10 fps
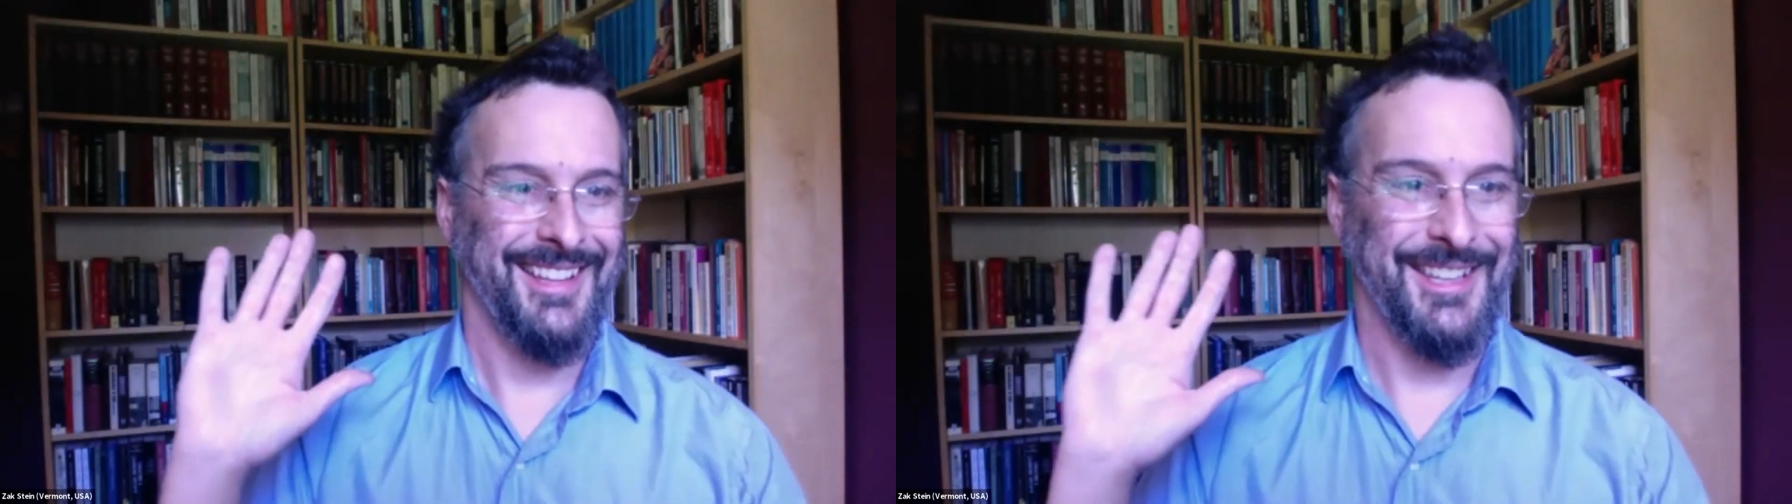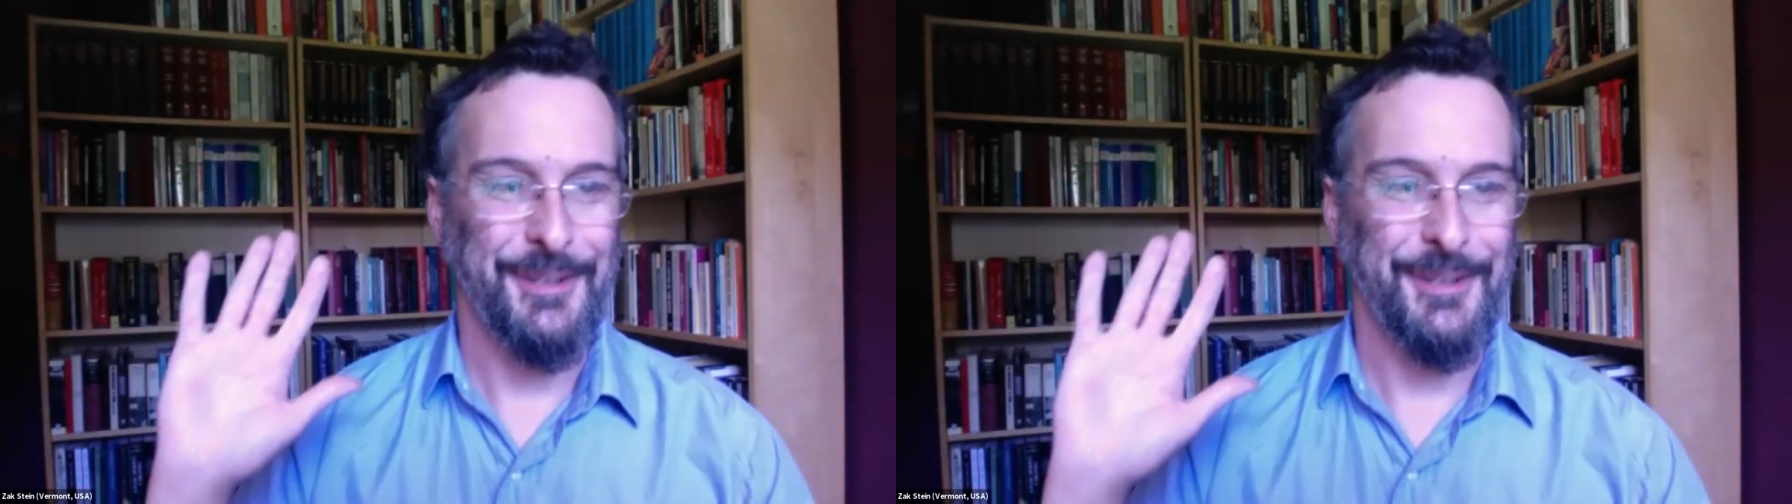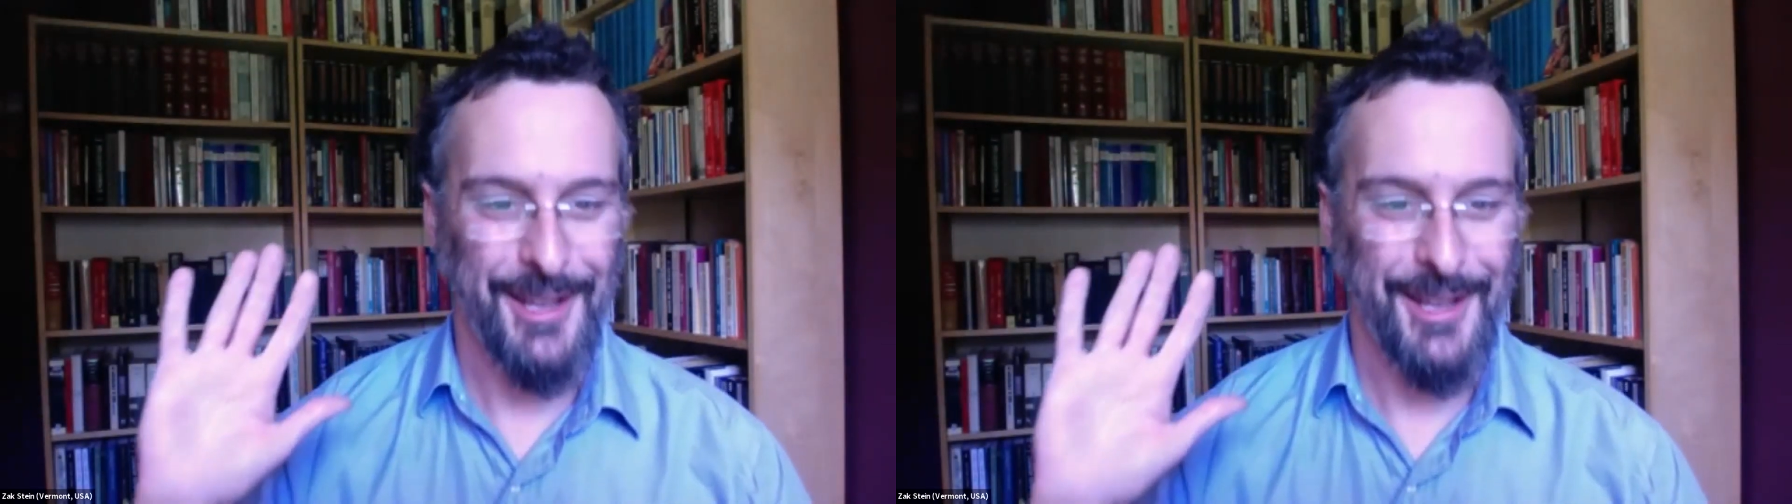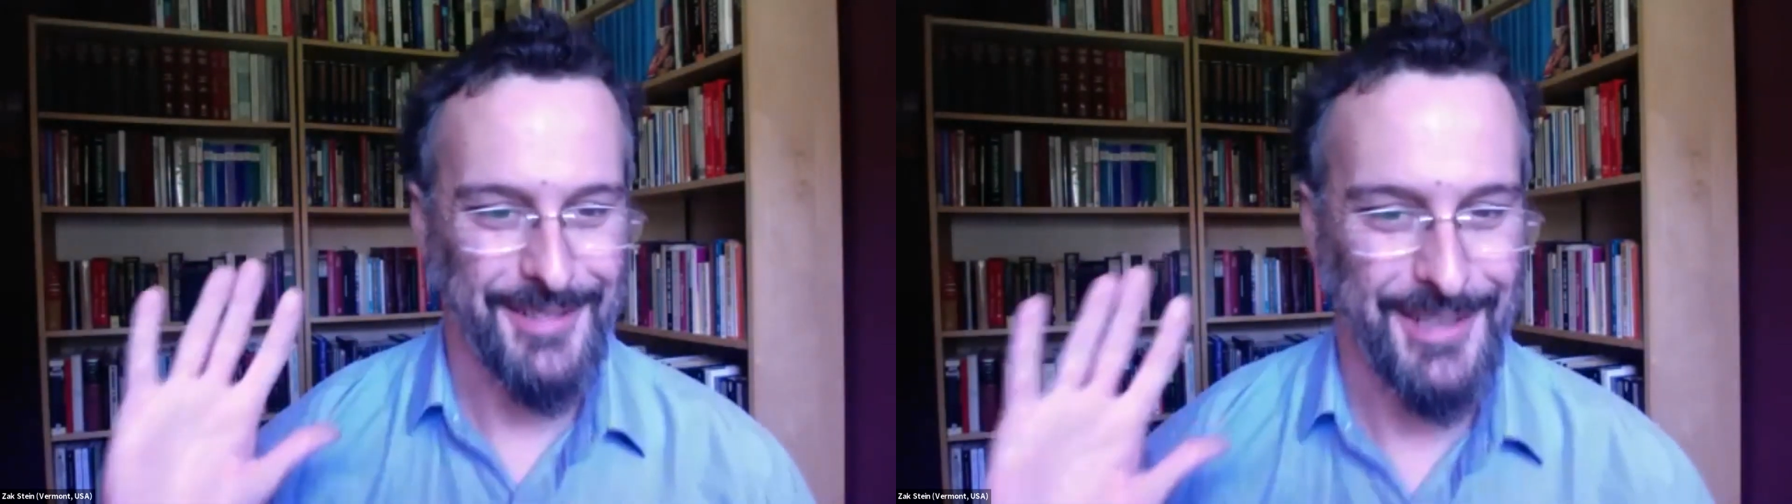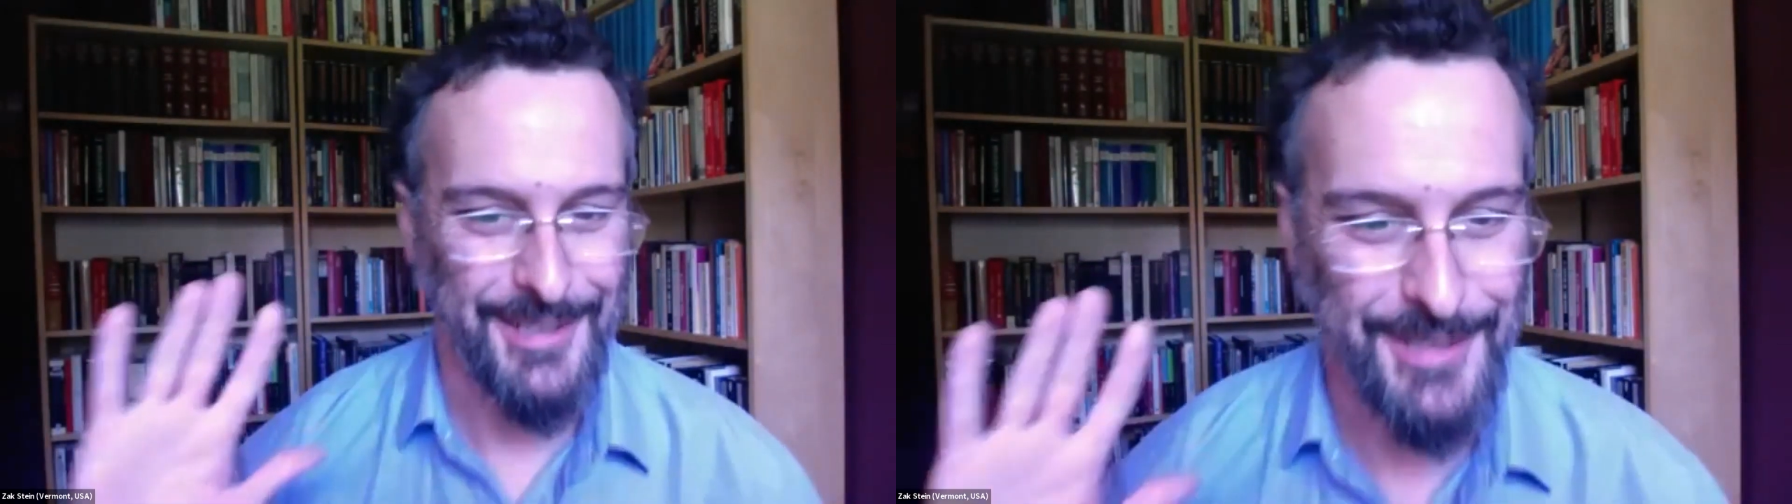The internet
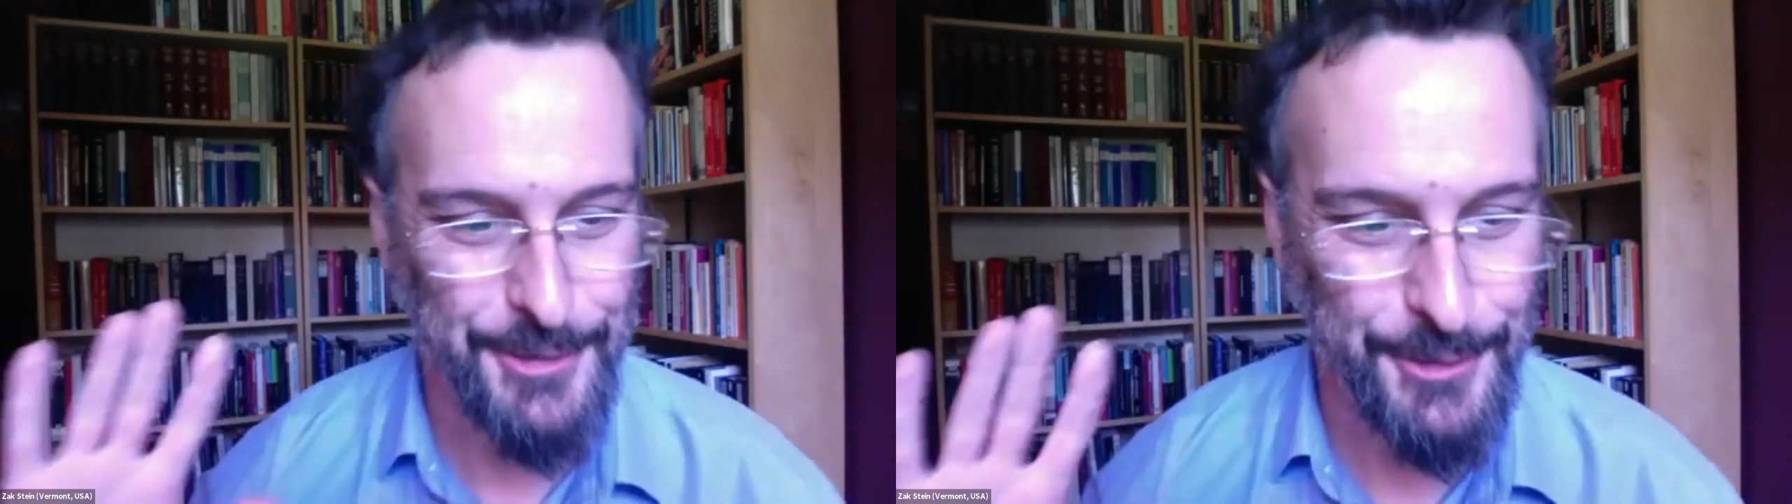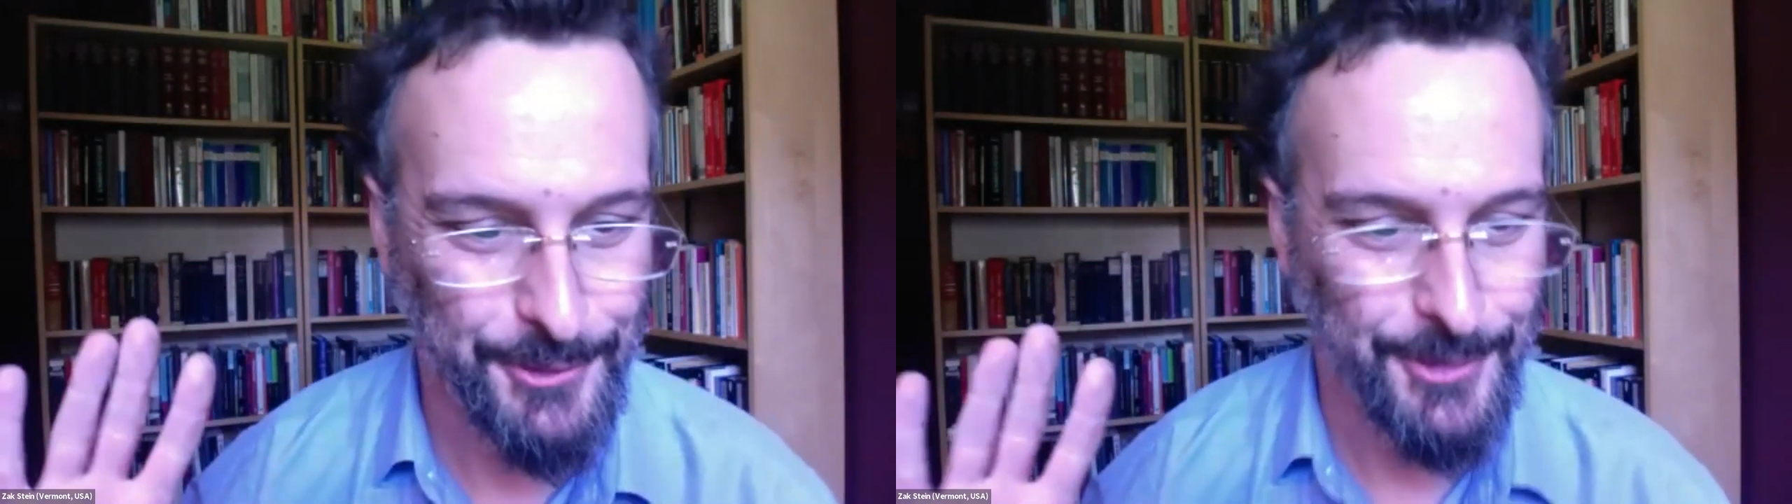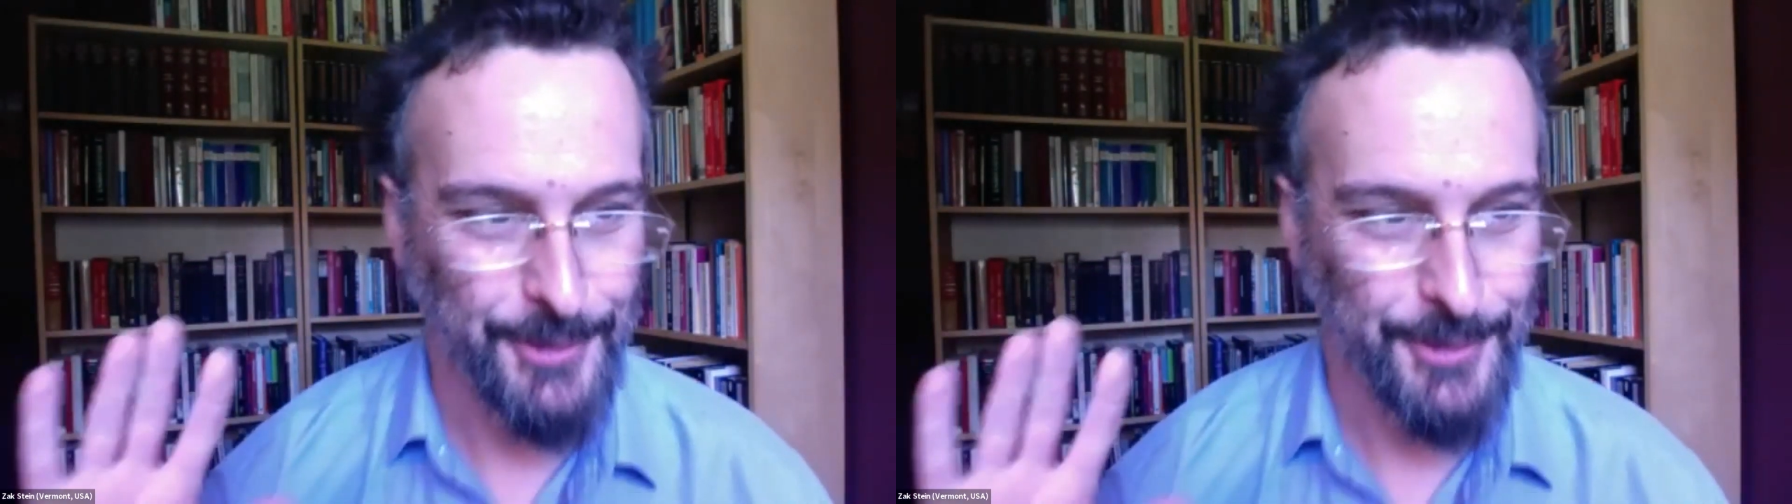and digital